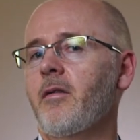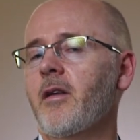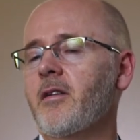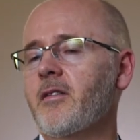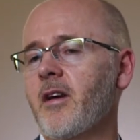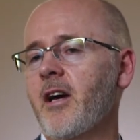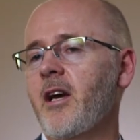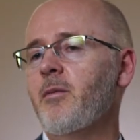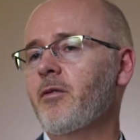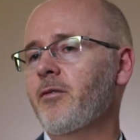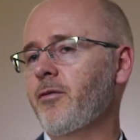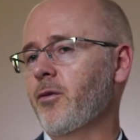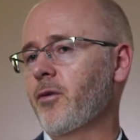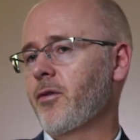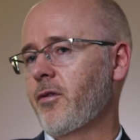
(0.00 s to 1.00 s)
The day
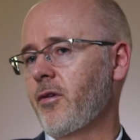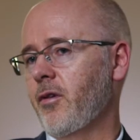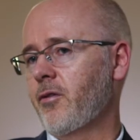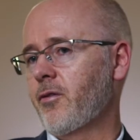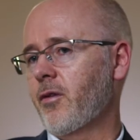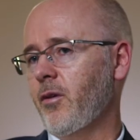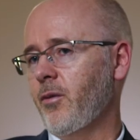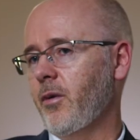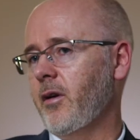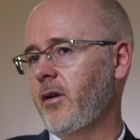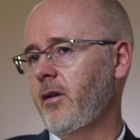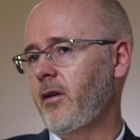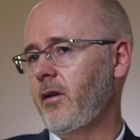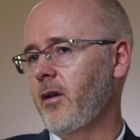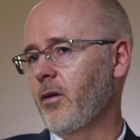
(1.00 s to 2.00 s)
before surgery, we
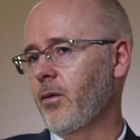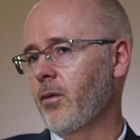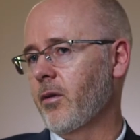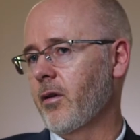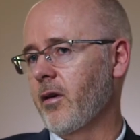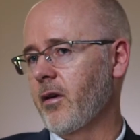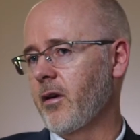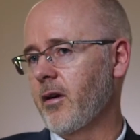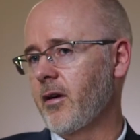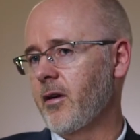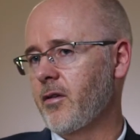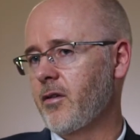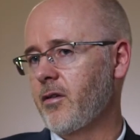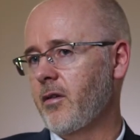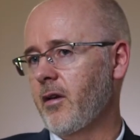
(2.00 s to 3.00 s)

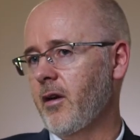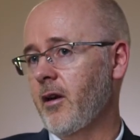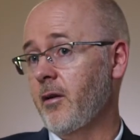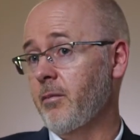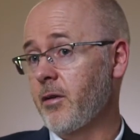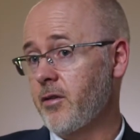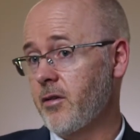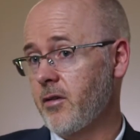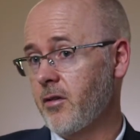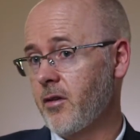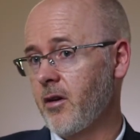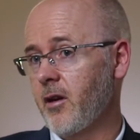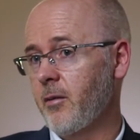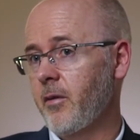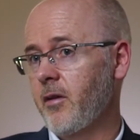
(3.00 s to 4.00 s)
organise an admission time,